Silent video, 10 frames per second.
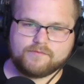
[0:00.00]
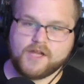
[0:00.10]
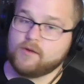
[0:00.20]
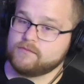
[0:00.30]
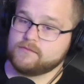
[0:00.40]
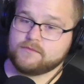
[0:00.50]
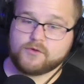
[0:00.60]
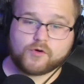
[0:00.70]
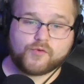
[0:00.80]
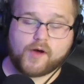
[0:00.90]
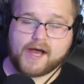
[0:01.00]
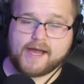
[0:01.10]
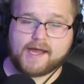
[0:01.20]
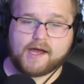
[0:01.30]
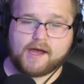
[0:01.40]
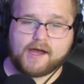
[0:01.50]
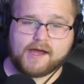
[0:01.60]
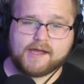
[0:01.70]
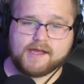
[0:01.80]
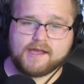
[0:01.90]
No, nor do
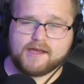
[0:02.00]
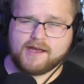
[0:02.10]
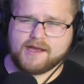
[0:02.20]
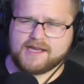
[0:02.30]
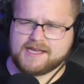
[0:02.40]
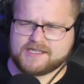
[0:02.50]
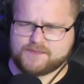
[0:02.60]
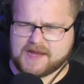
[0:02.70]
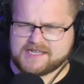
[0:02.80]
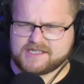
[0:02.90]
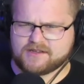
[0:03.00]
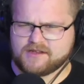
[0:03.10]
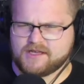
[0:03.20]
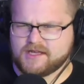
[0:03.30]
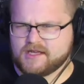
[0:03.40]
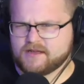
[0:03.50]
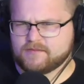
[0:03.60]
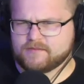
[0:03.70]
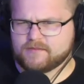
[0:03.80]
I. It's basically,